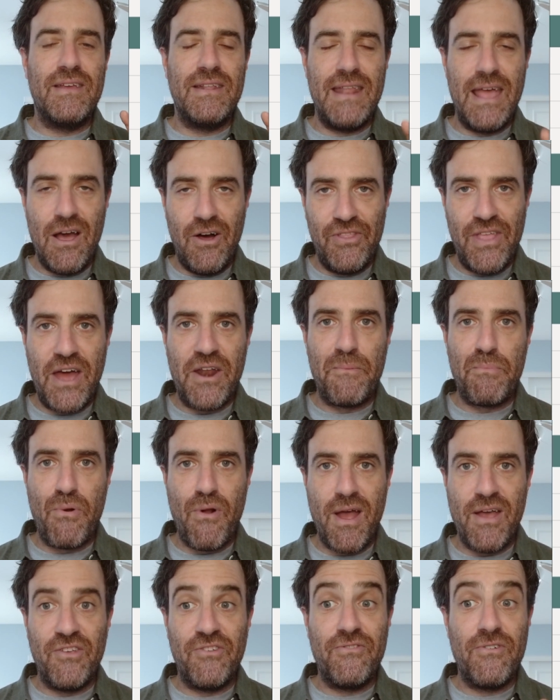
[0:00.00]
To nail down a
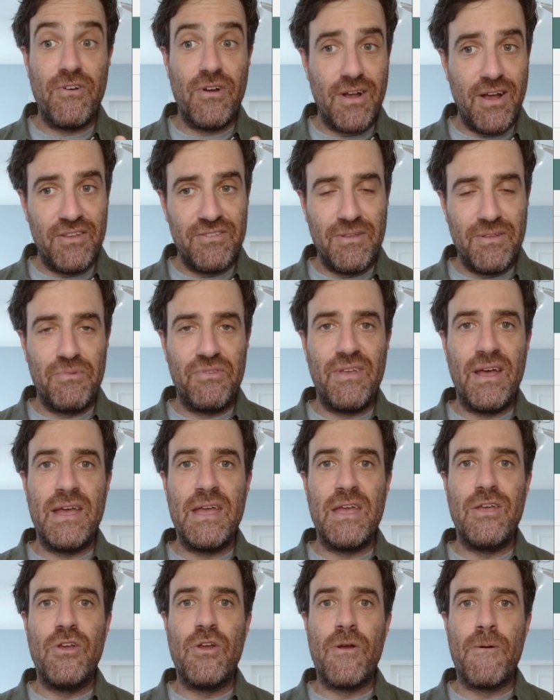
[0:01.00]
price for a custom
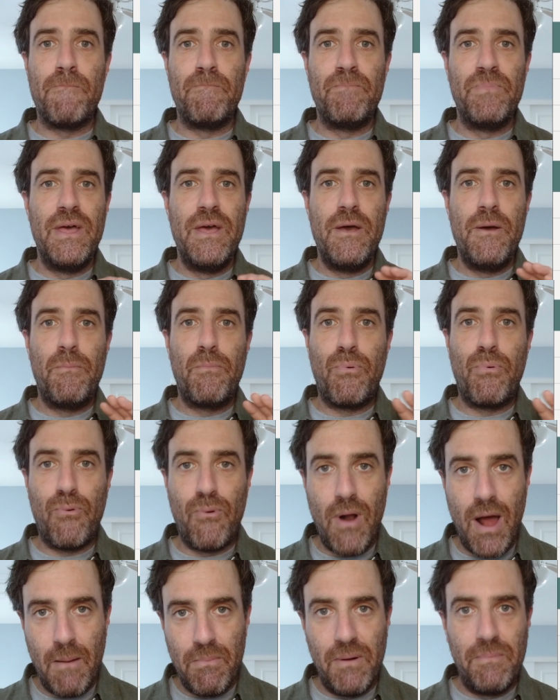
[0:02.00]
site, you're
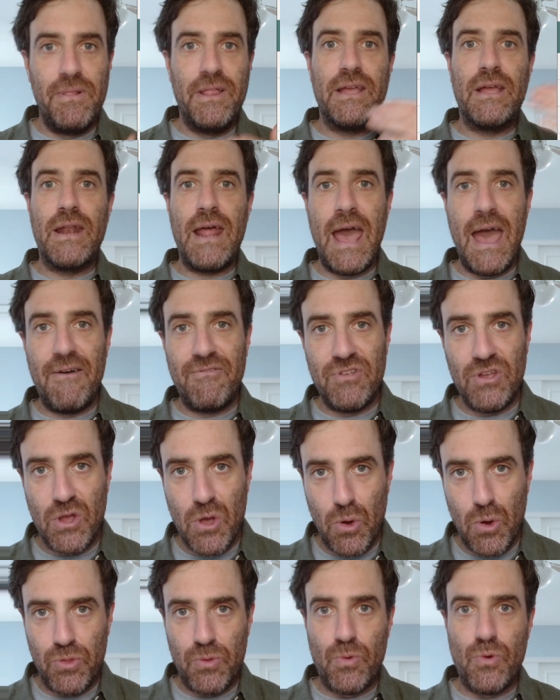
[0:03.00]
probably going to have to
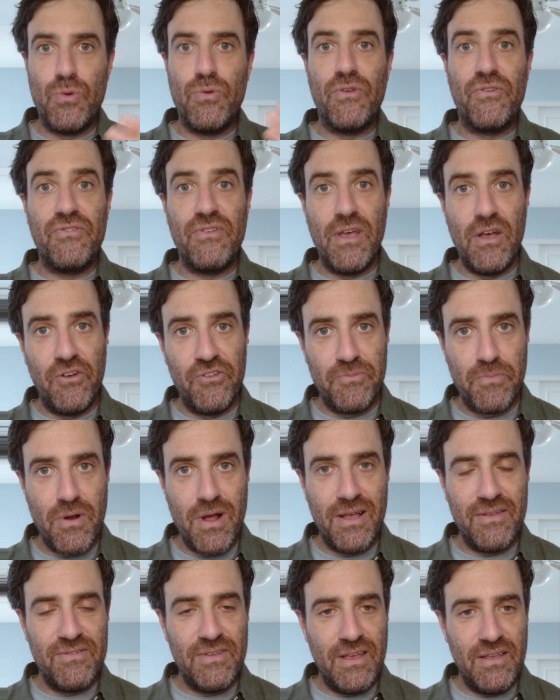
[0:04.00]
go through the sales
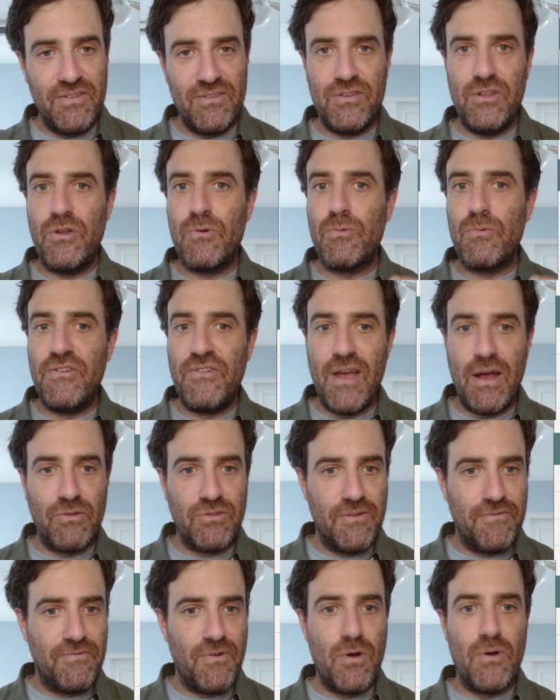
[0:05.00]
process, reach
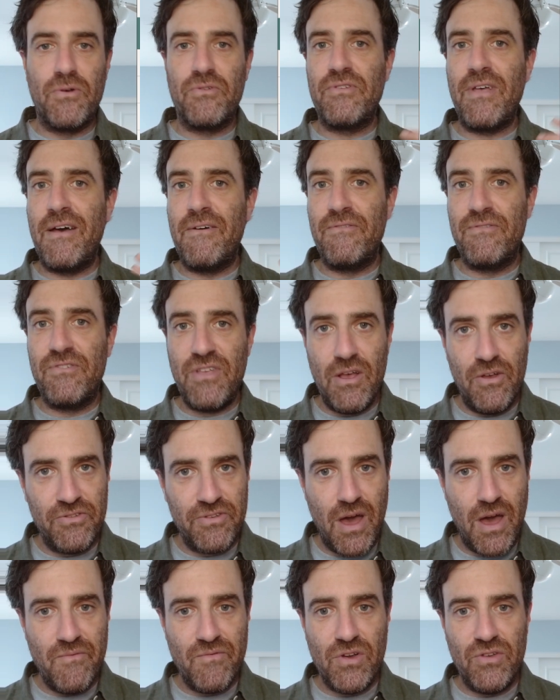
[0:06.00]
out to folks, have sales
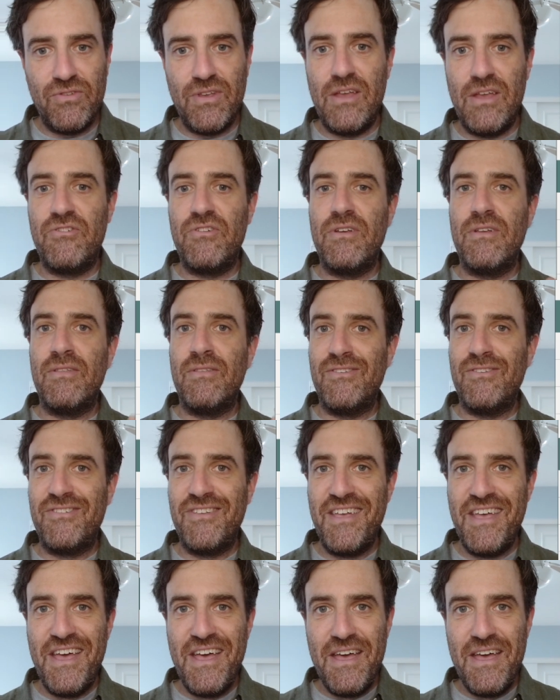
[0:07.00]
conversations,